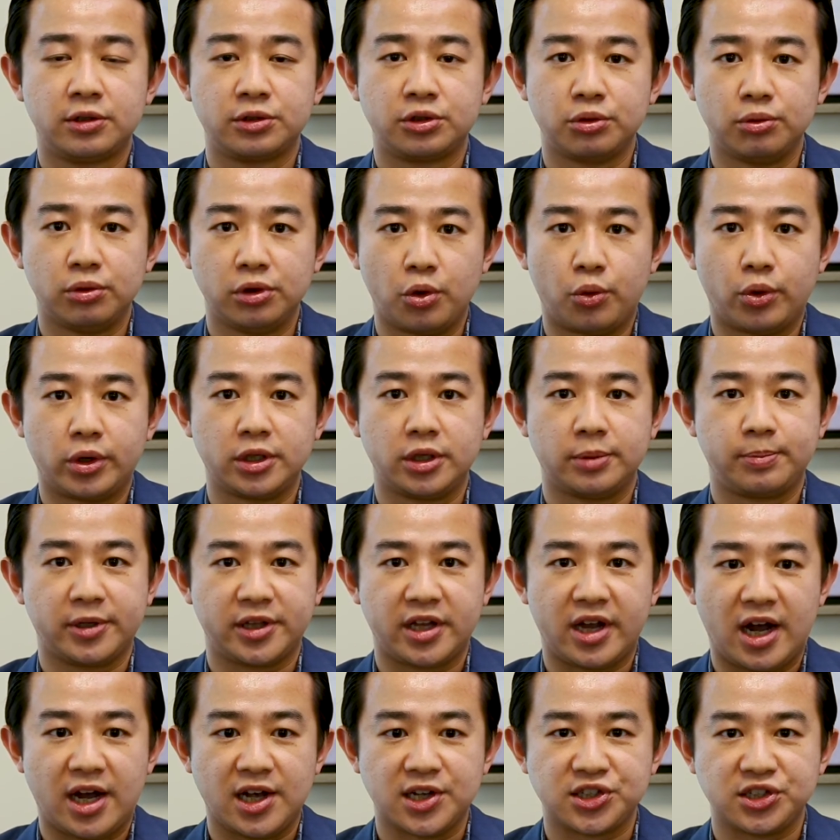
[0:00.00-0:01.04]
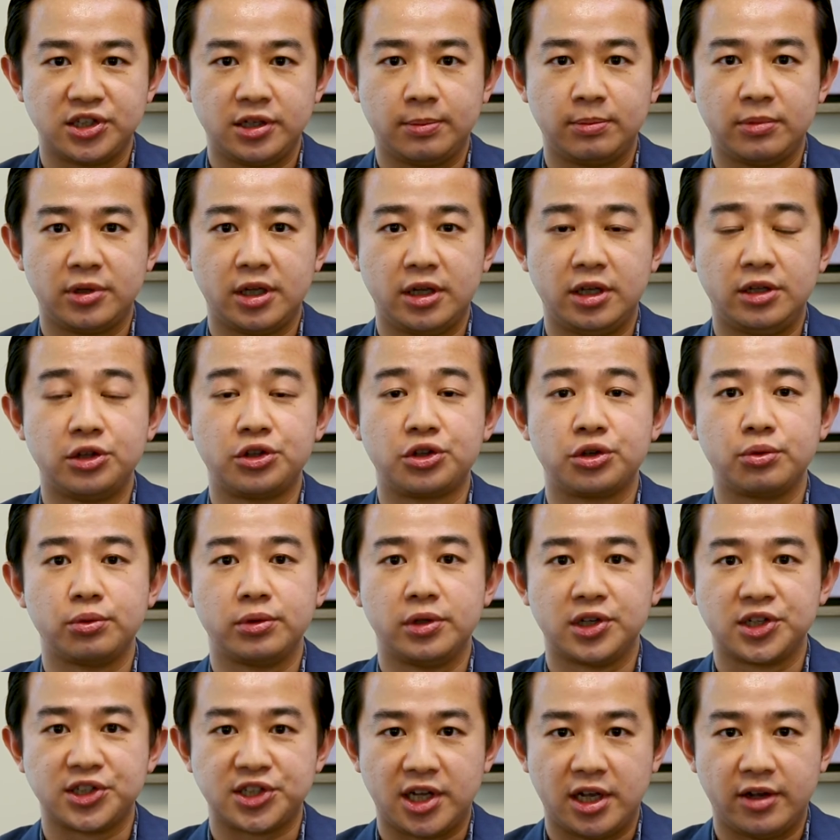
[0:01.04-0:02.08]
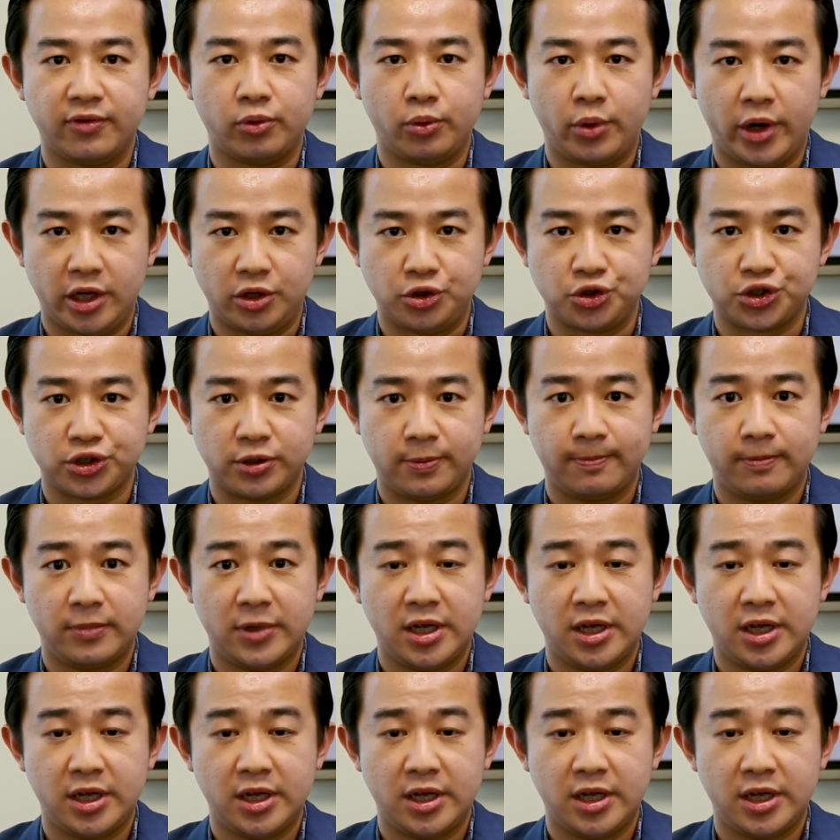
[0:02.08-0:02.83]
to lower the potassium into the safe range.